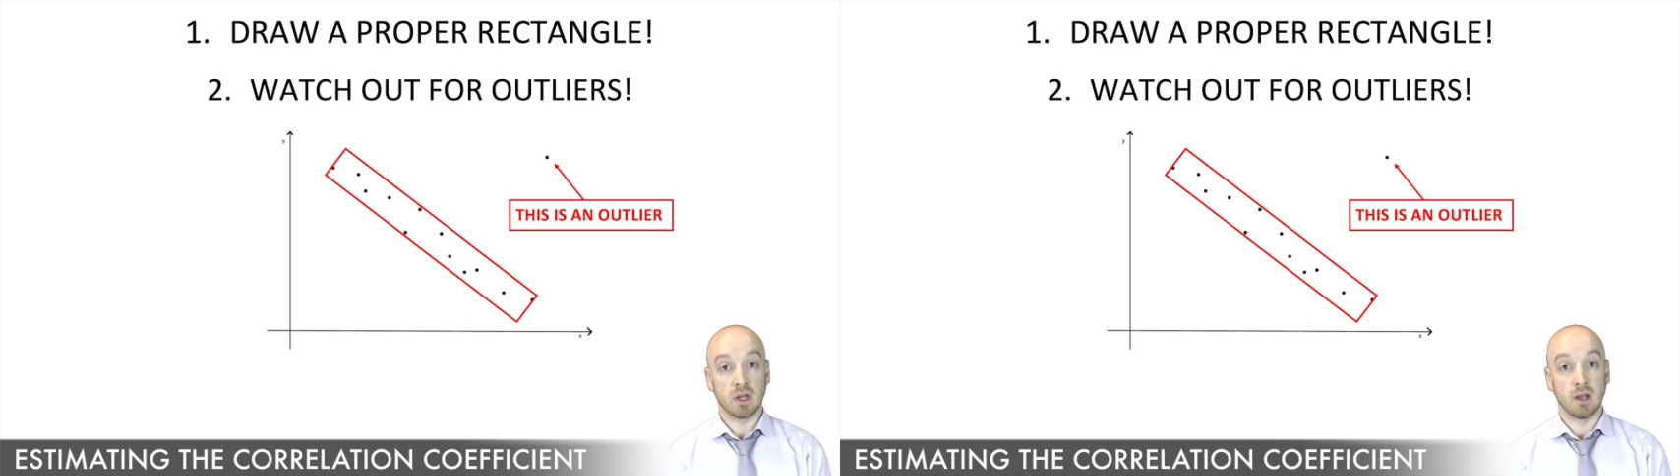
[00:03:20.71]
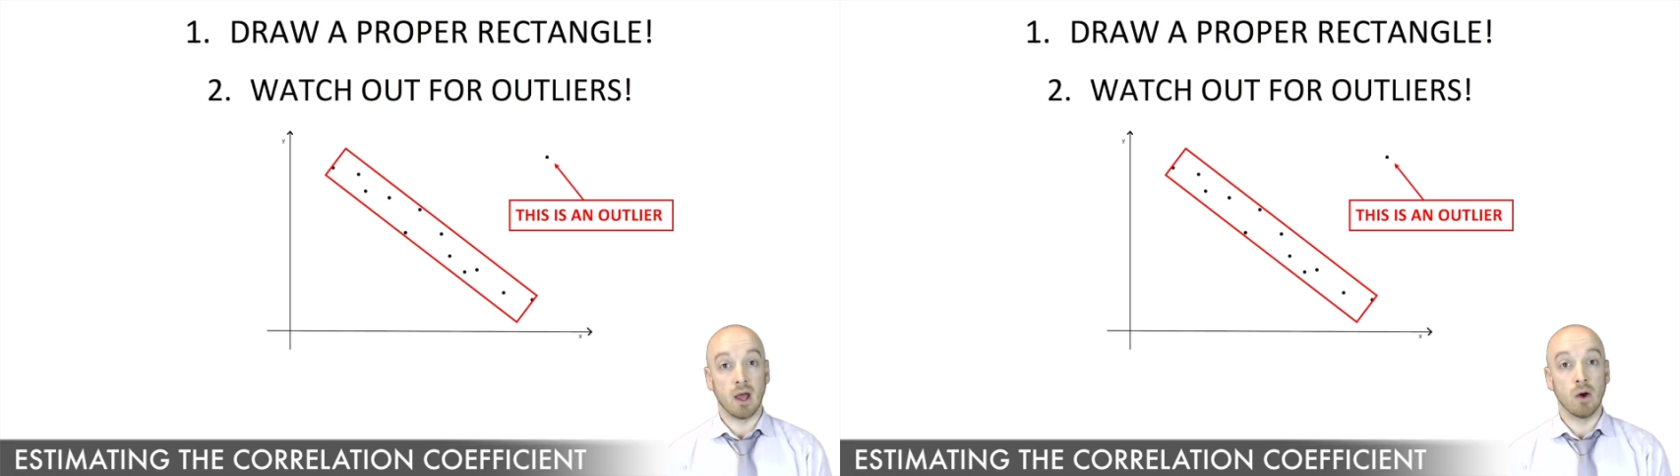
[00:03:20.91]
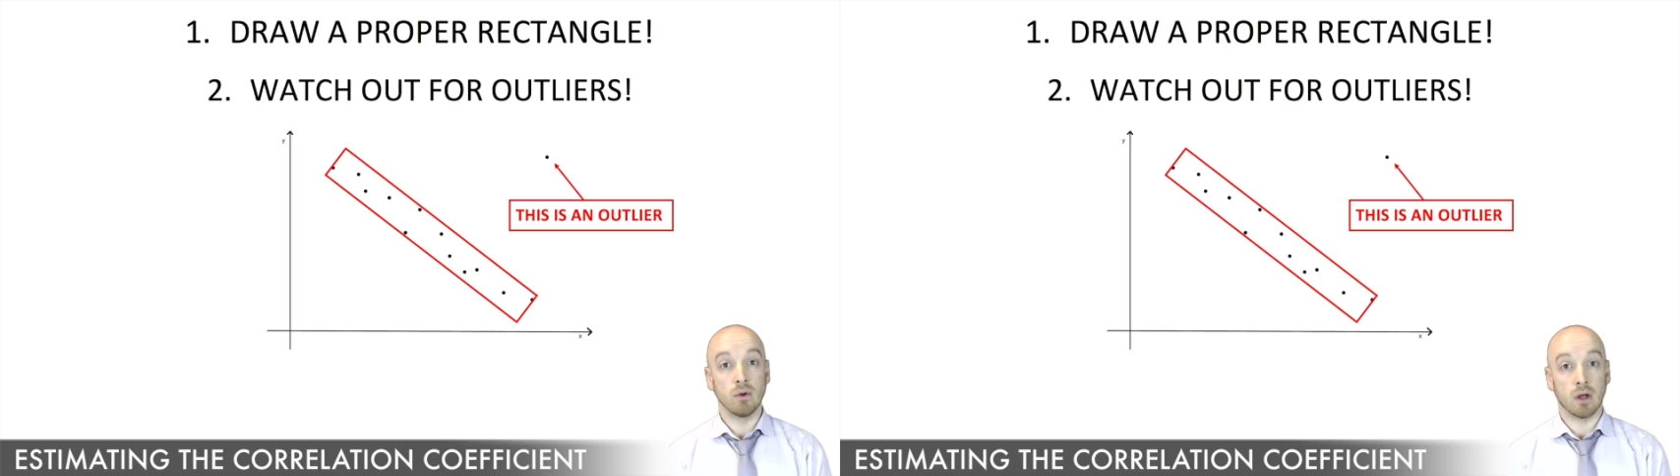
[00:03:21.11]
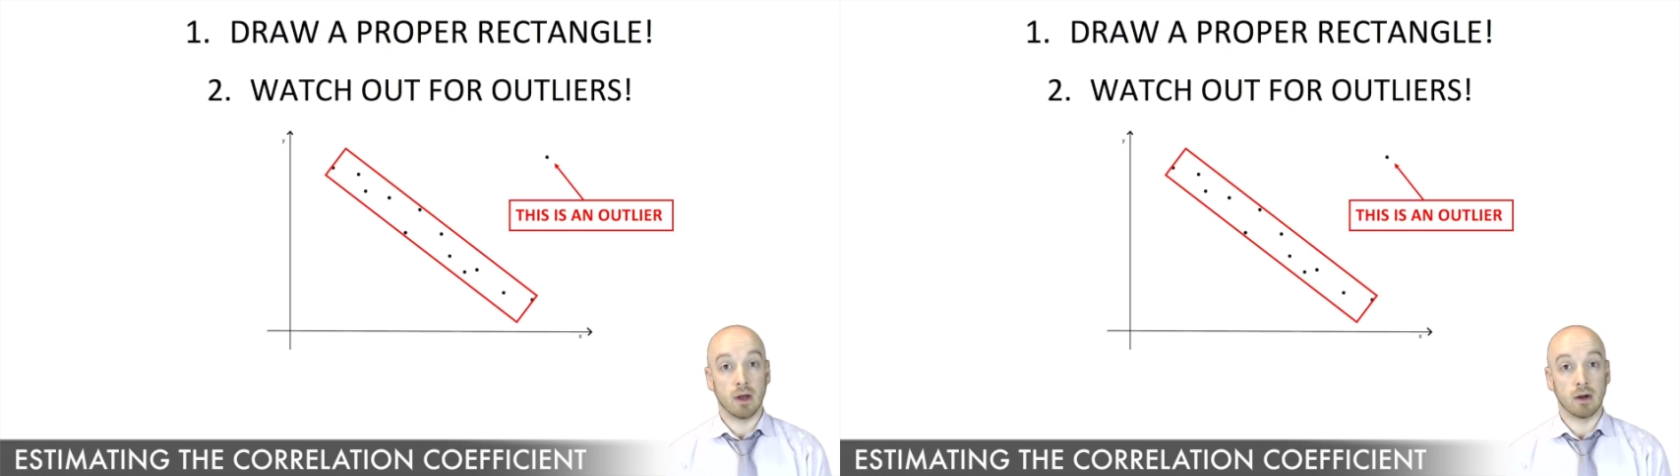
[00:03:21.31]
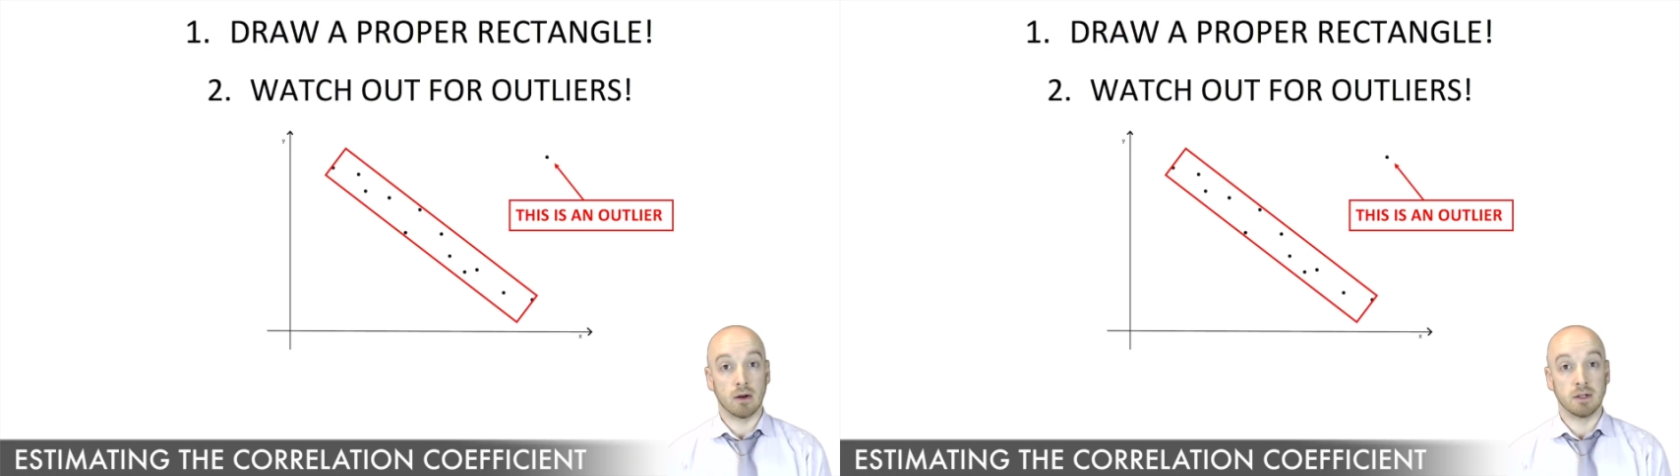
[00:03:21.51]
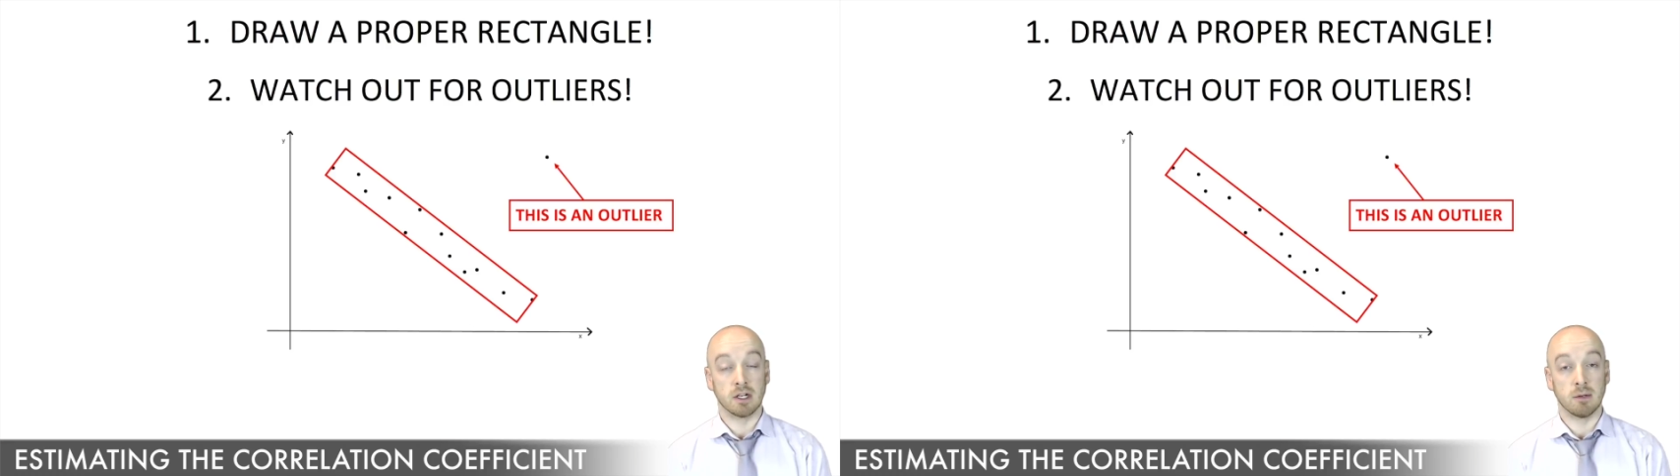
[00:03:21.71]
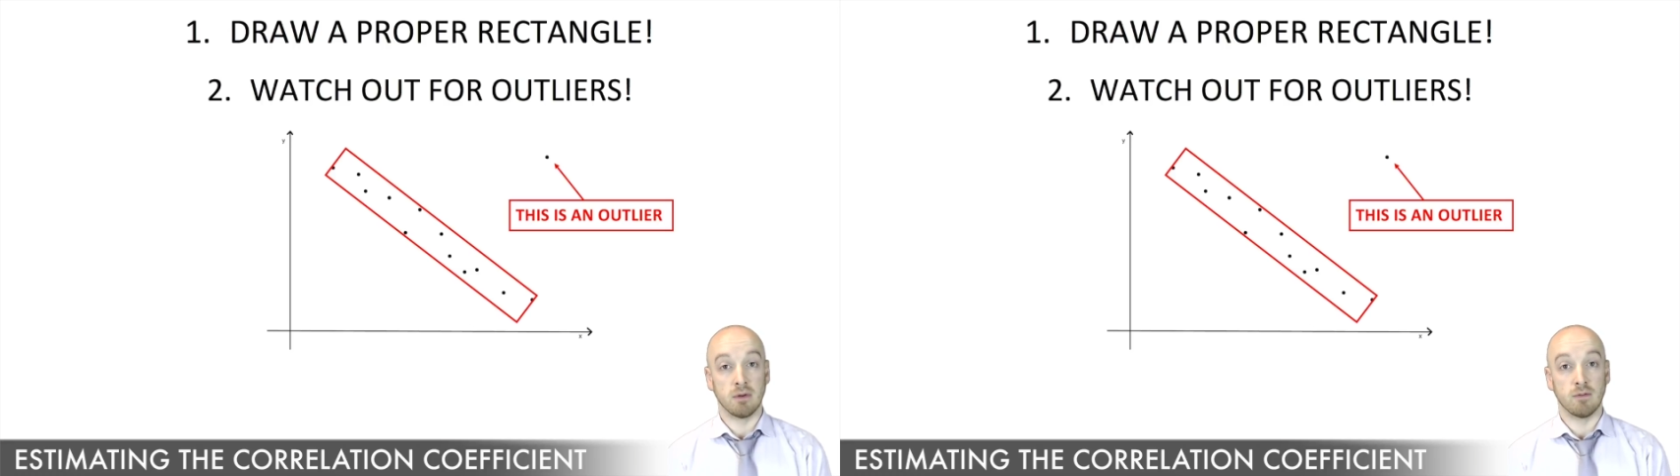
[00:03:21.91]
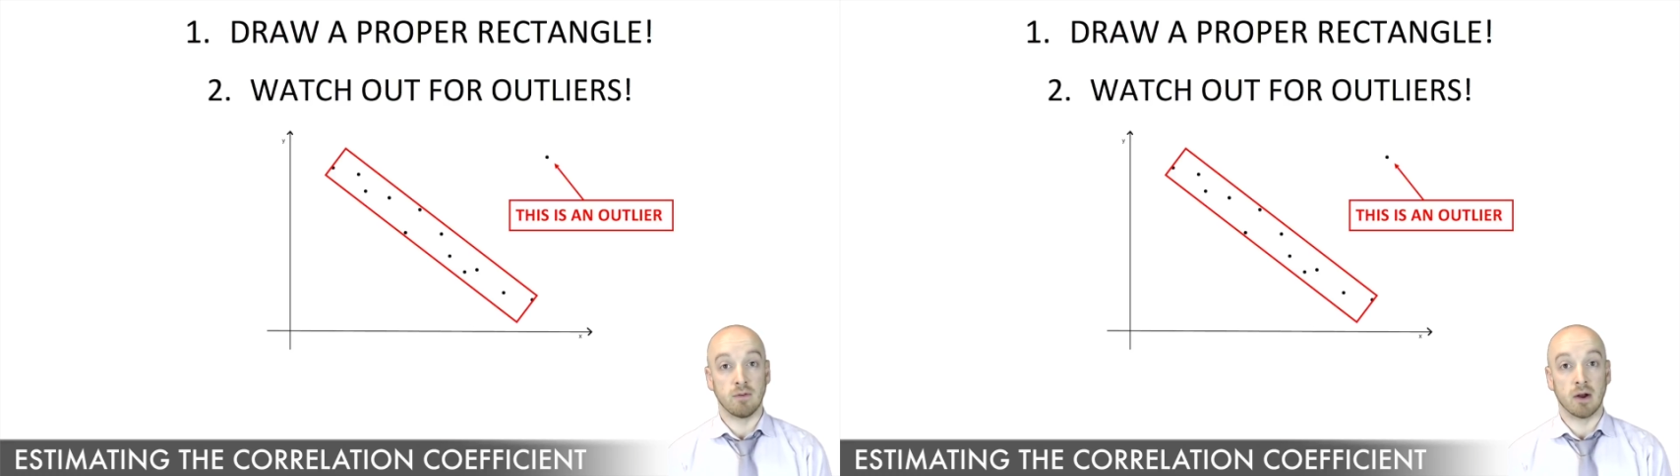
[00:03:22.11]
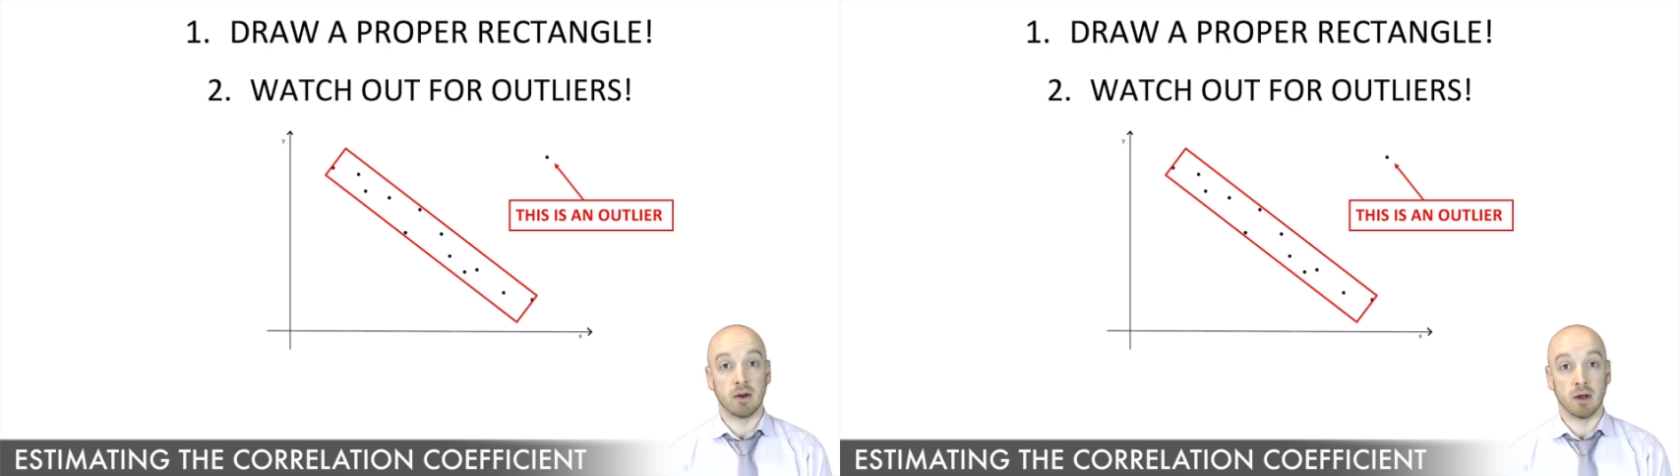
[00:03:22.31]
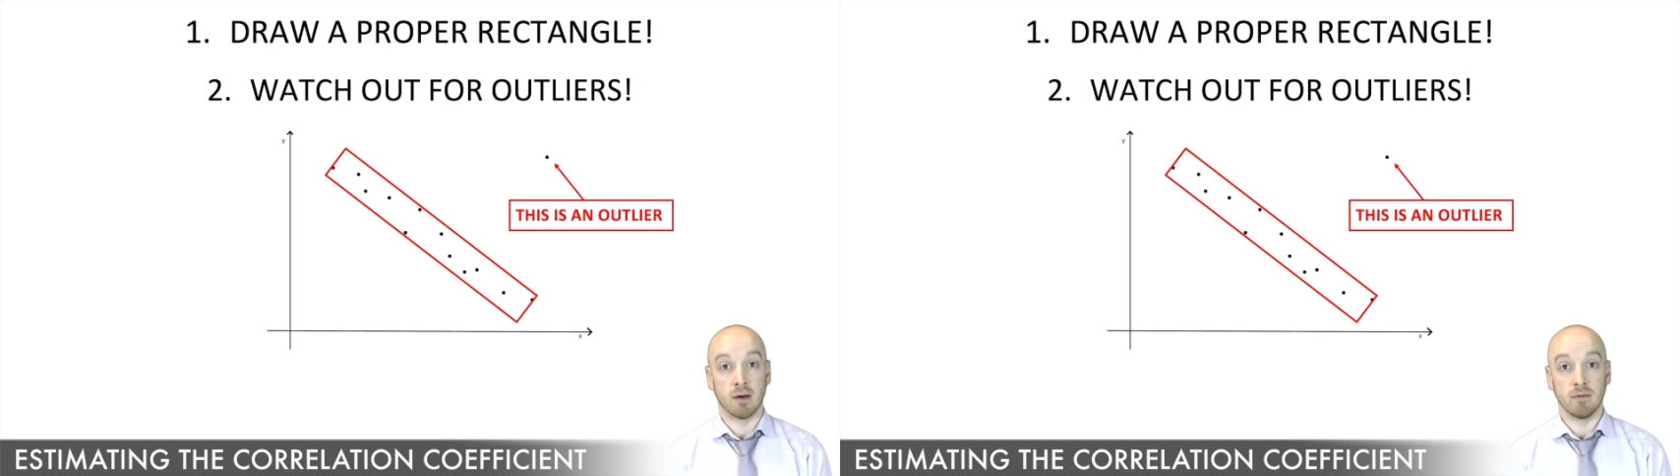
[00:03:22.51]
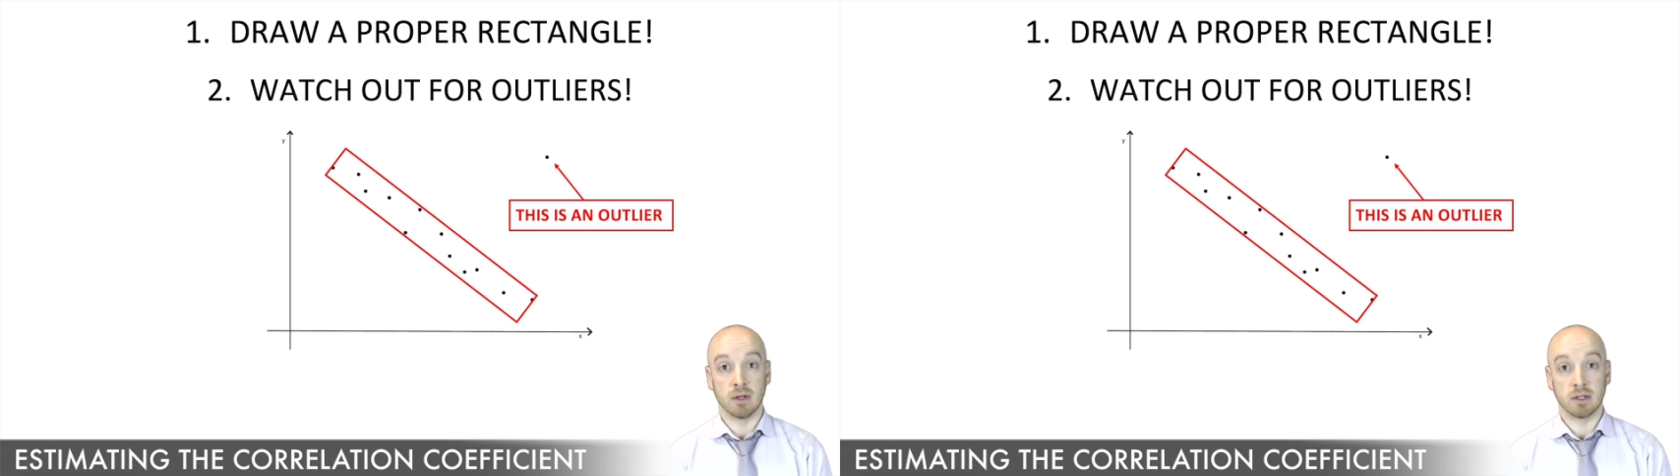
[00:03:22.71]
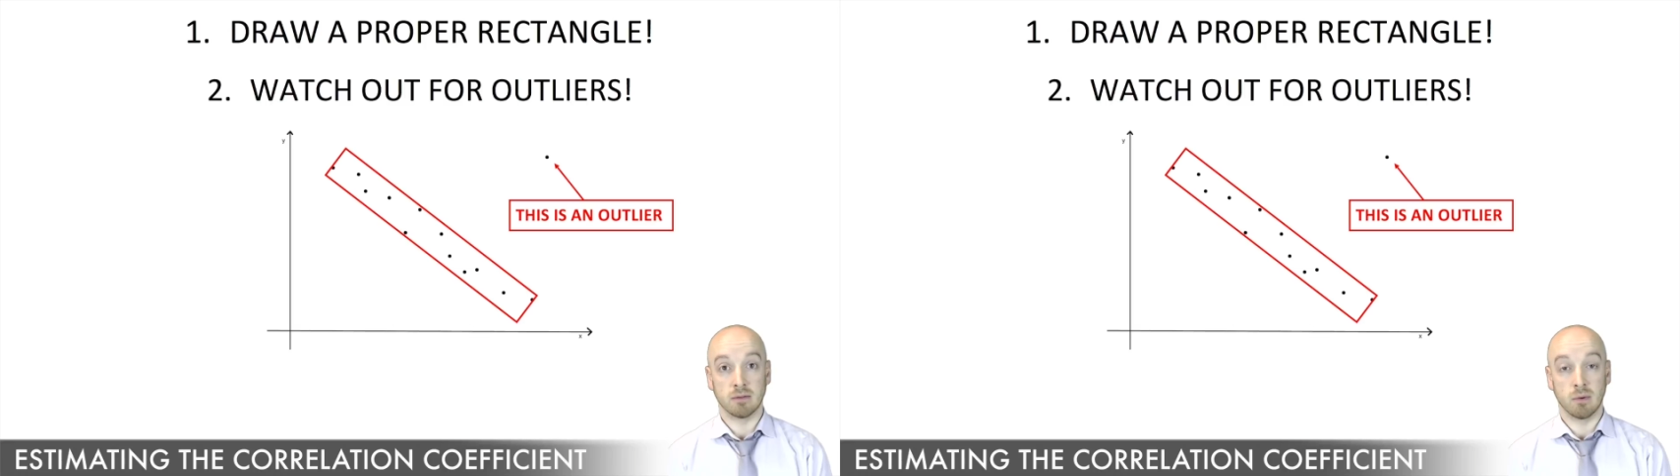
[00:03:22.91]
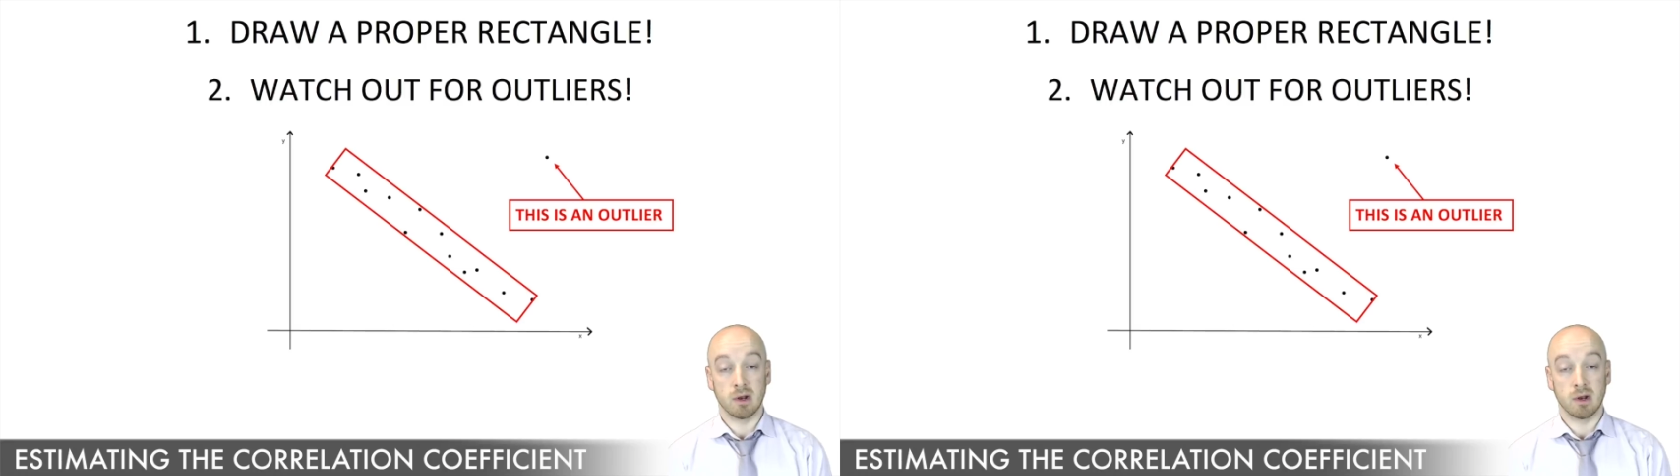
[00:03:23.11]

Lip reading: An outlier is going to be very obvious.